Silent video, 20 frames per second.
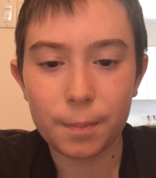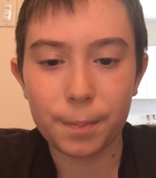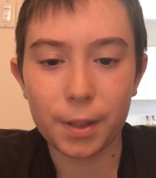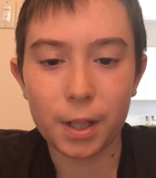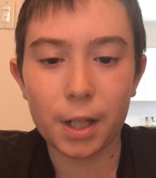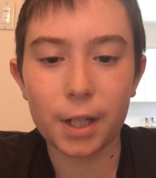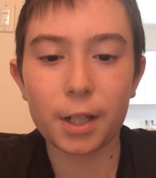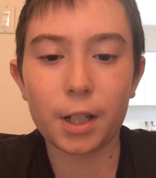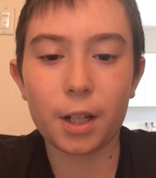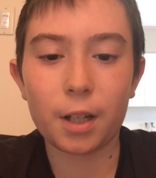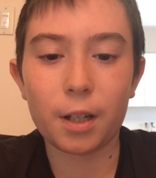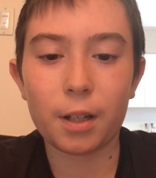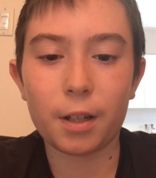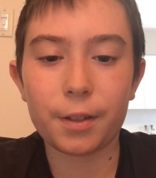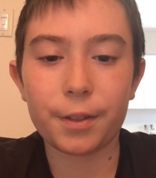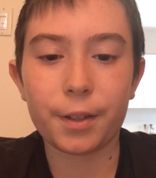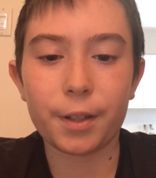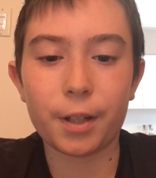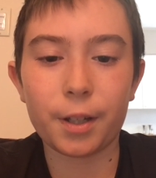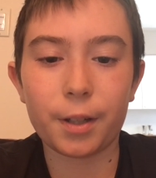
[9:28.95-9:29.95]
But
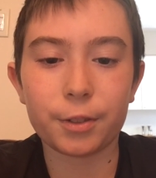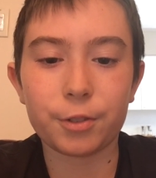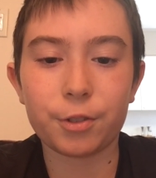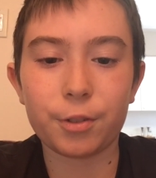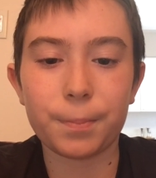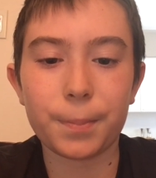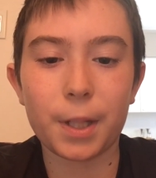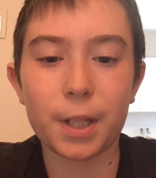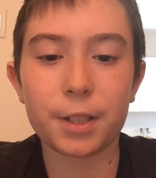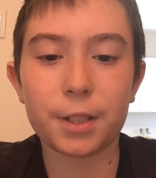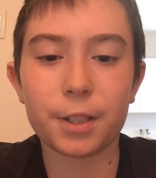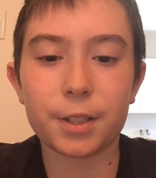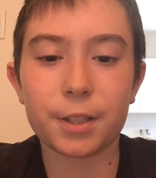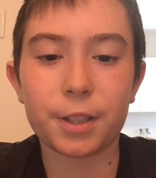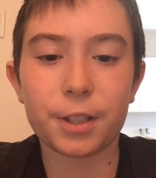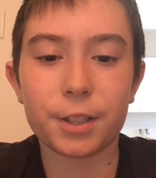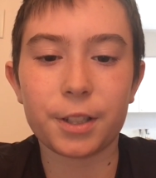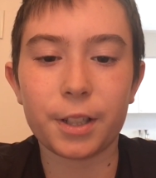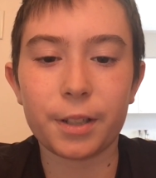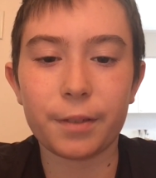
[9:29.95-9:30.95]
the tremendous
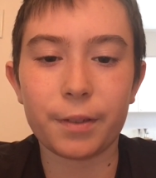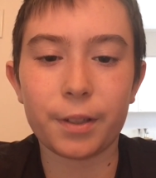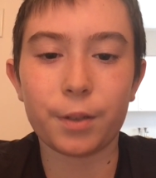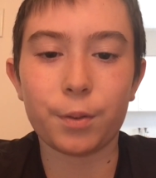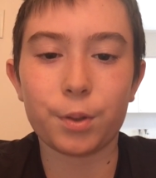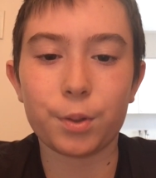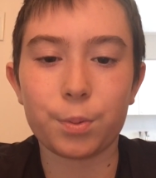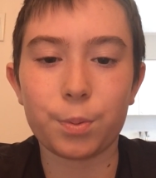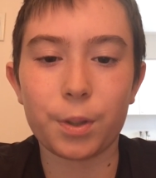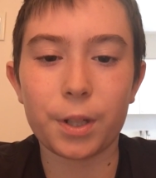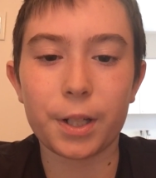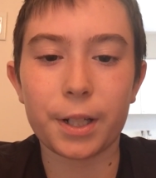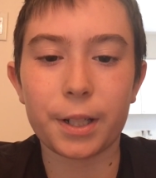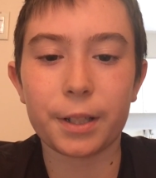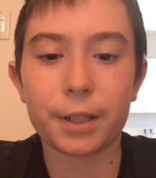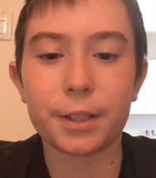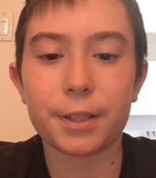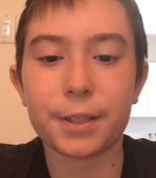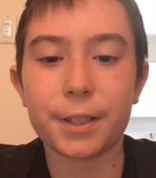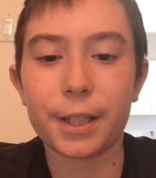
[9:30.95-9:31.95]
achievement was
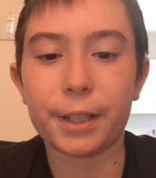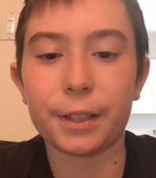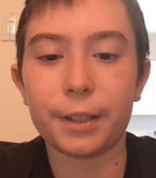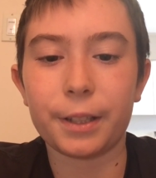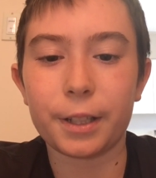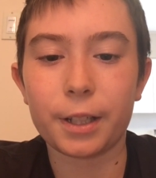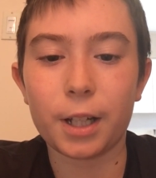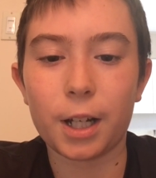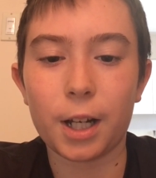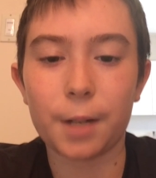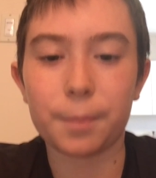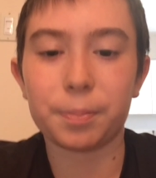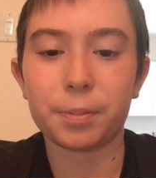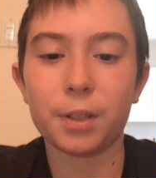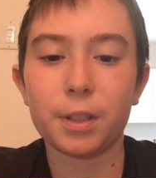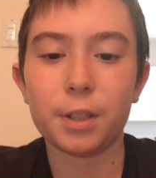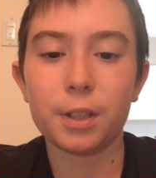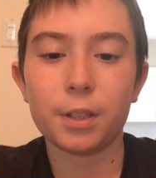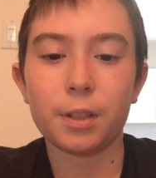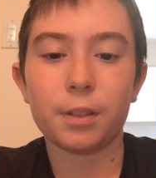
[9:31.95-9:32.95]
winning the Stanley Cup.
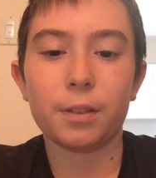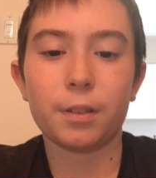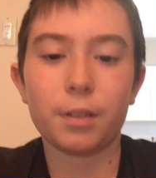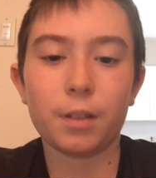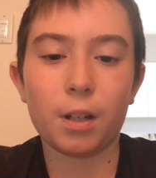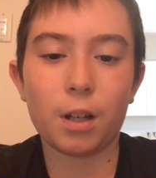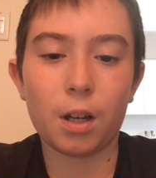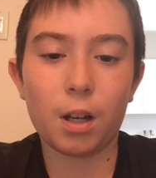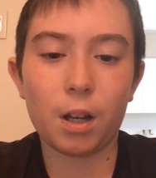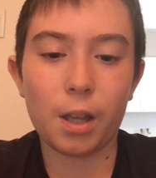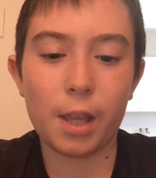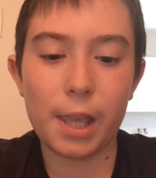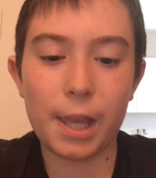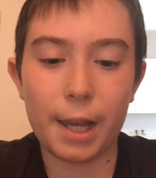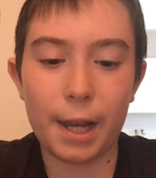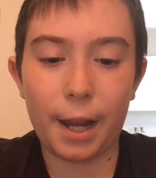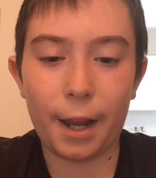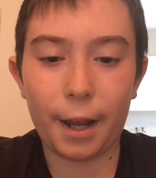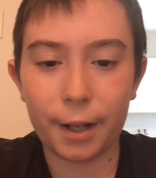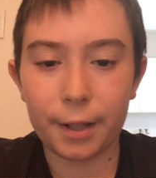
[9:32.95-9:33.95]

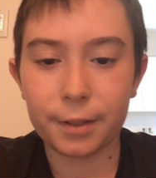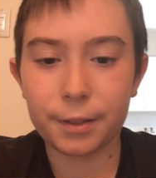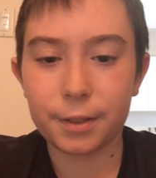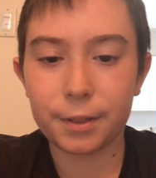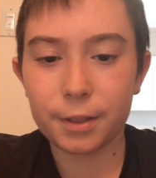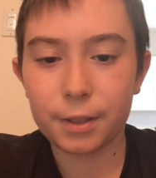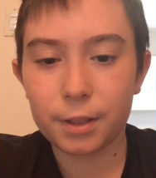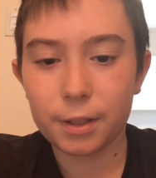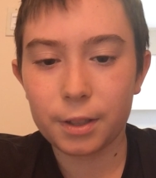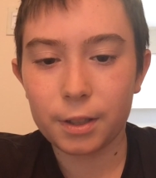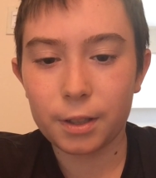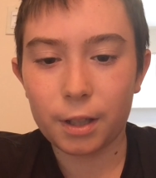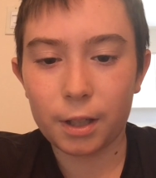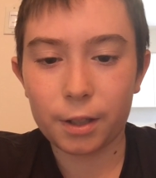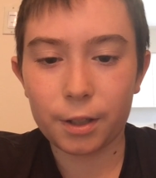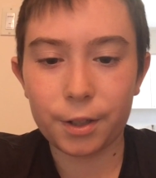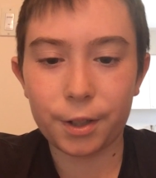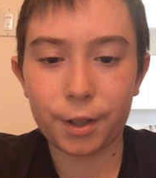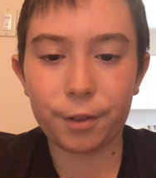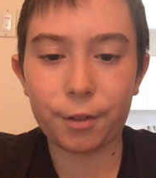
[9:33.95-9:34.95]
And
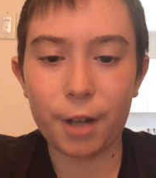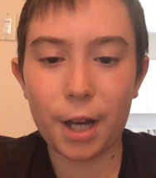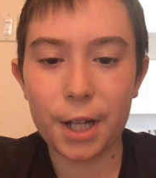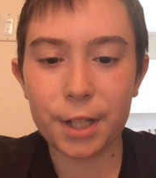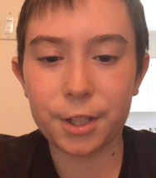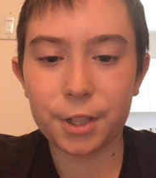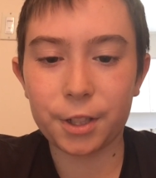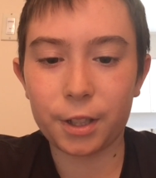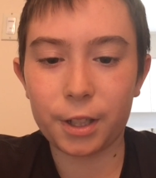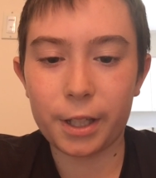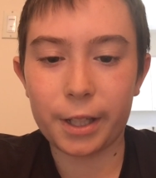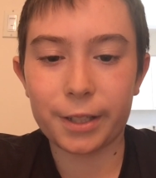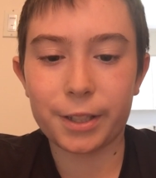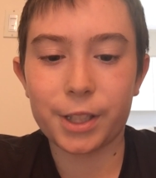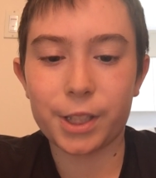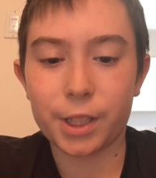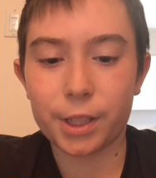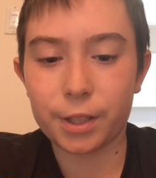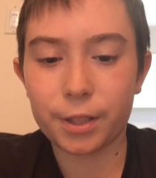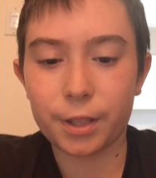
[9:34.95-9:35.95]

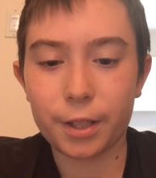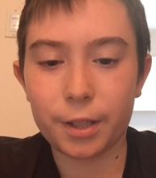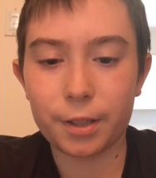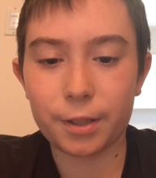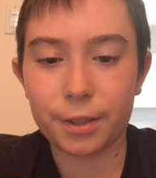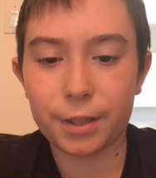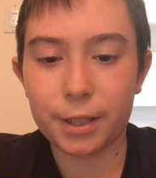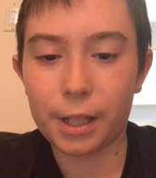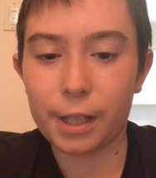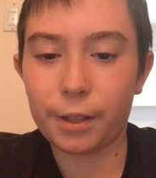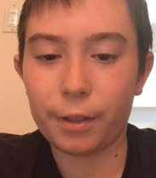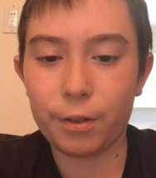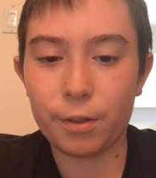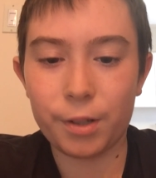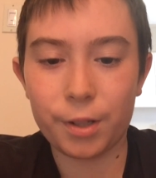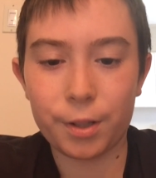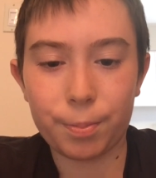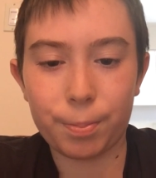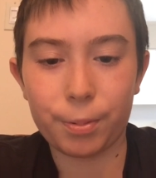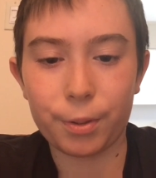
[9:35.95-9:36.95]
congratulations to the St.
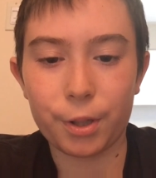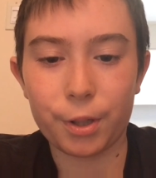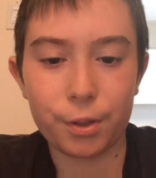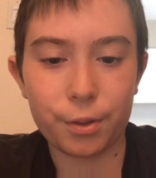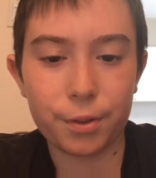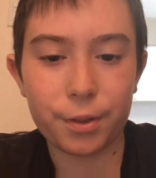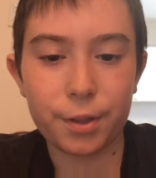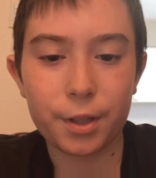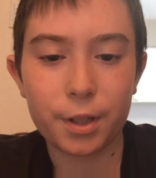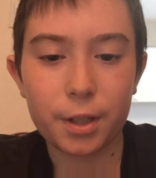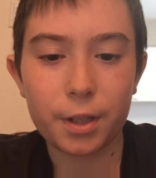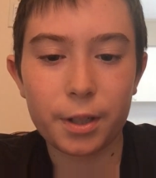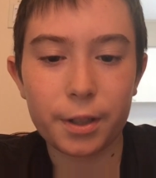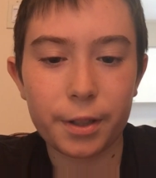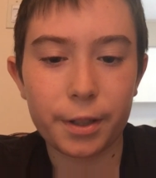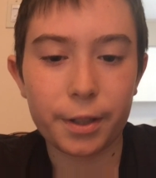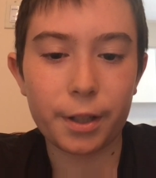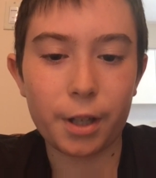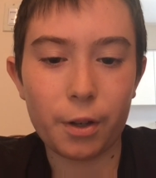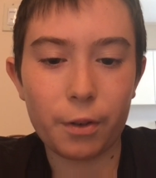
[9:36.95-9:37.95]
Louis Blues,
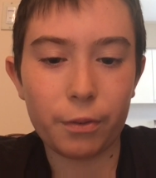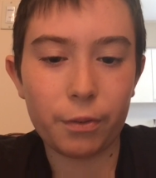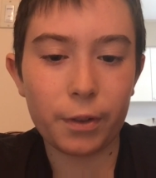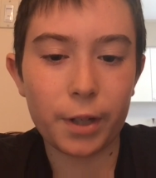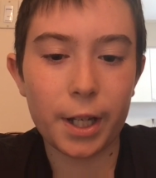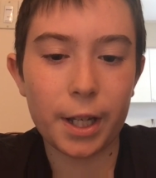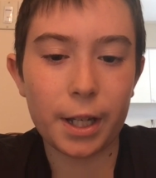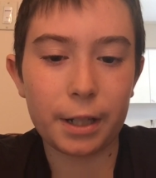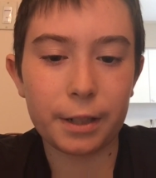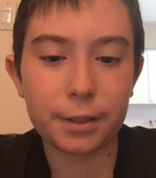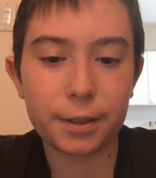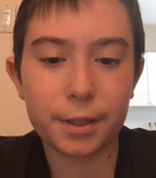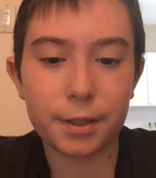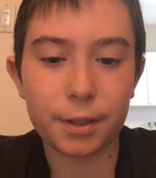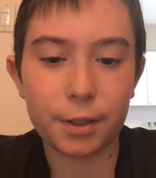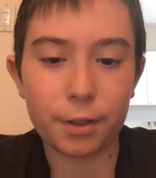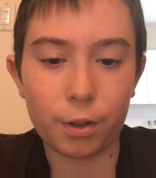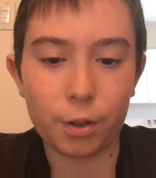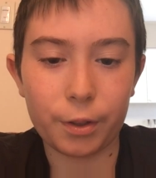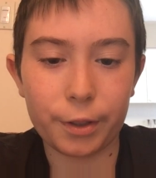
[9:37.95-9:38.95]
their fans,
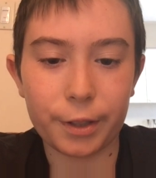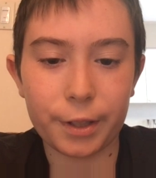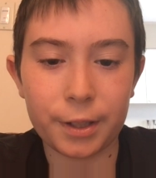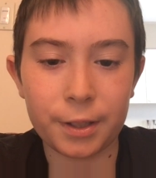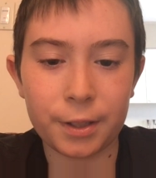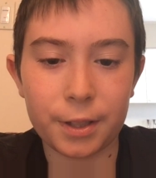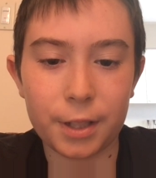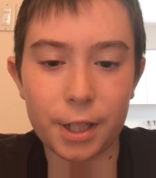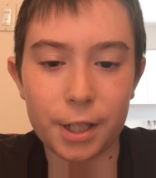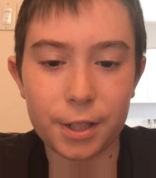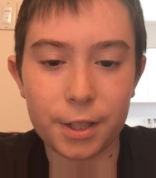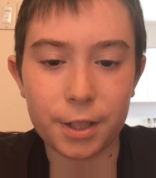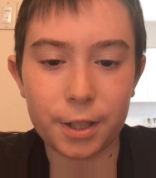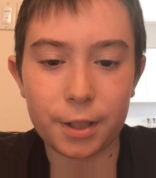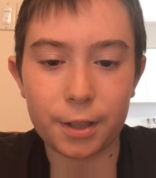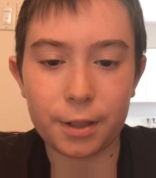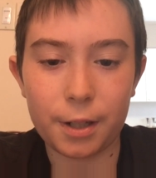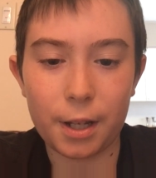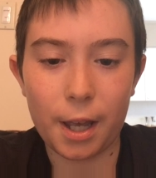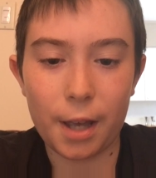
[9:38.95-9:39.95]
their
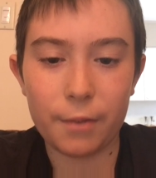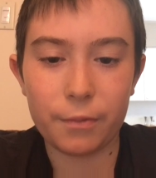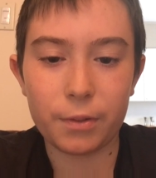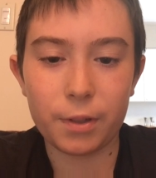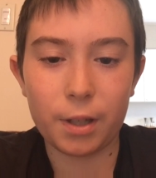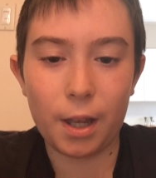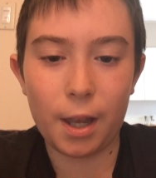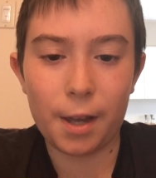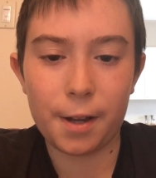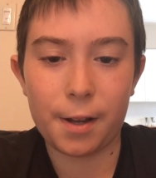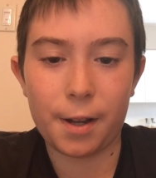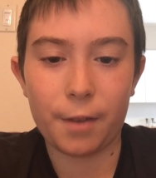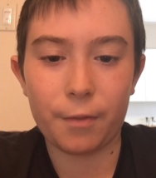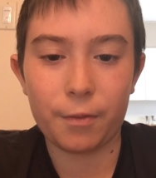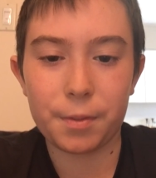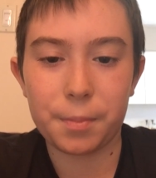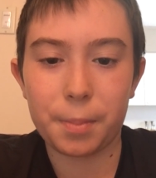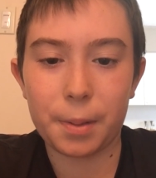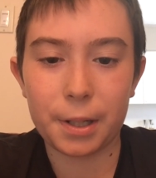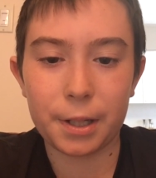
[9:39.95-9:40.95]
organization, every, and
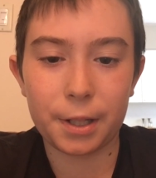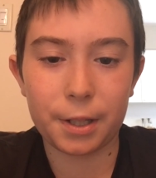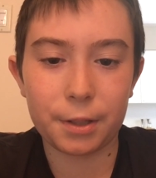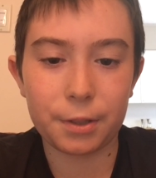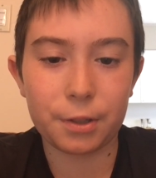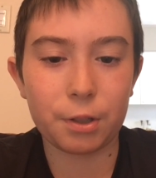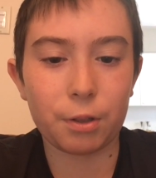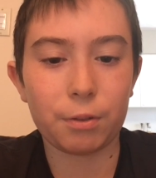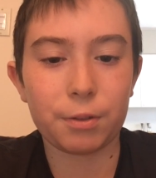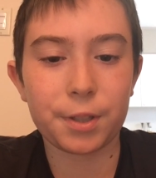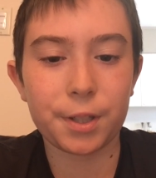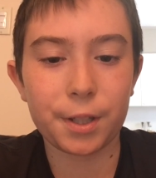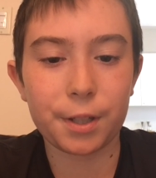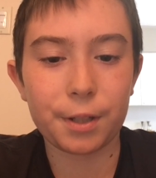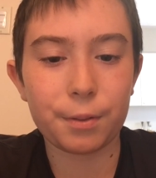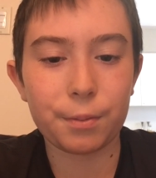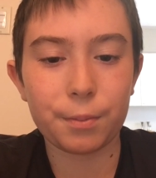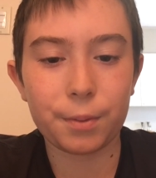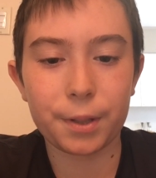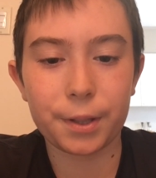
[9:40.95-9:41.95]
everybody
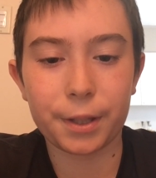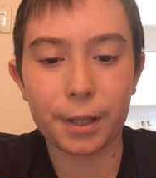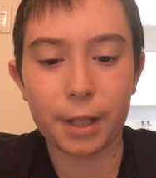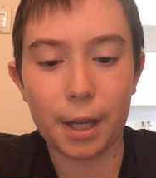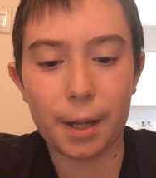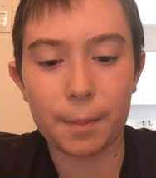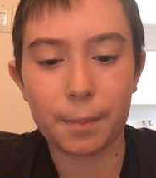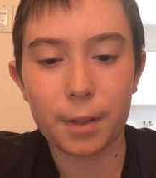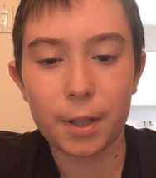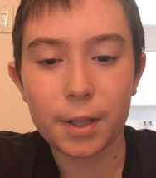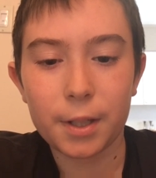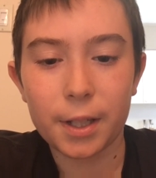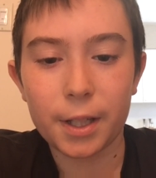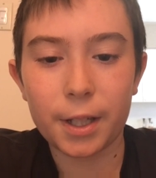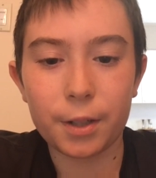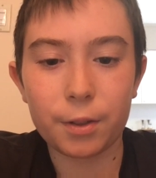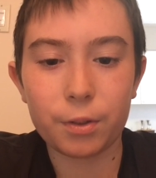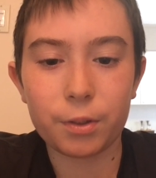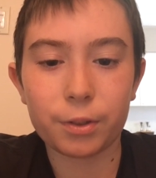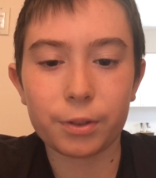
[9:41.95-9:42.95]
associated with them.
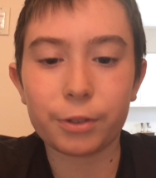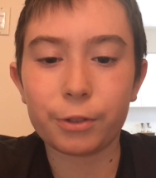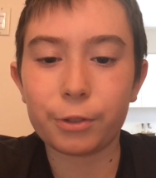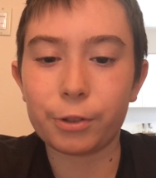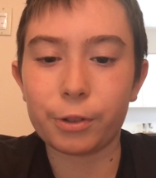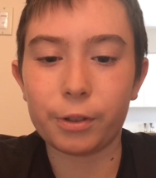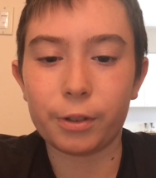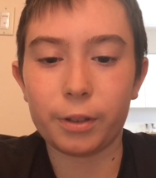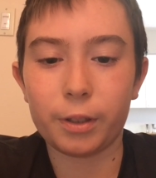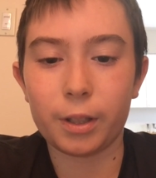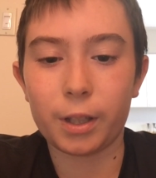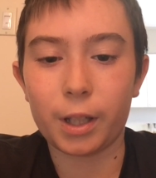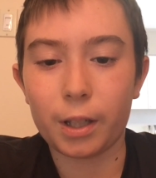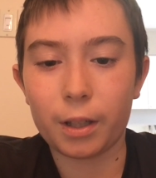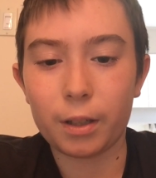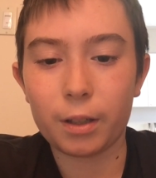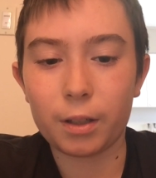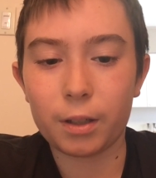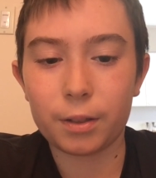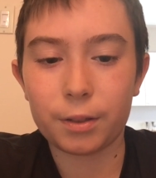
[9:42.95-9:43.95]
It was
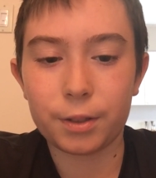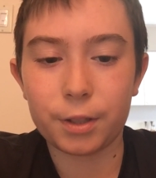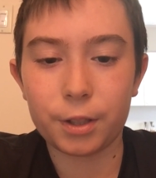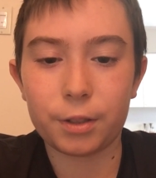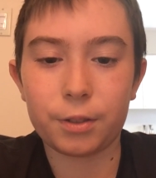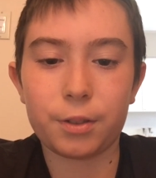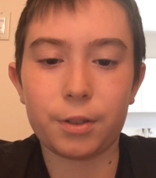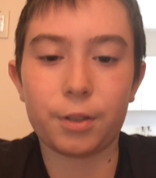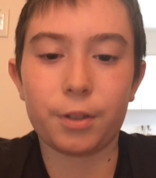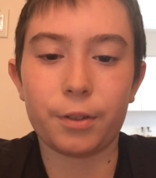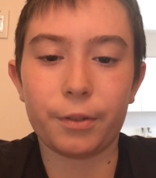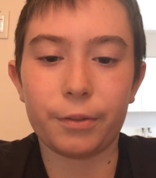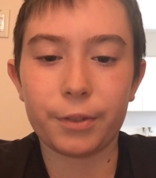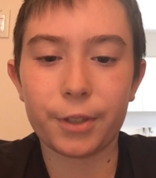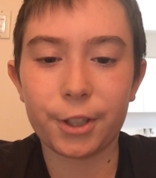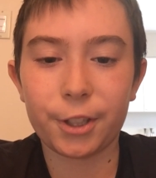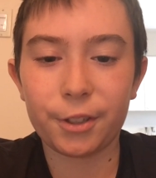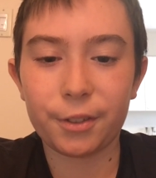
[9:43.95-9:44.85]
truly deserved.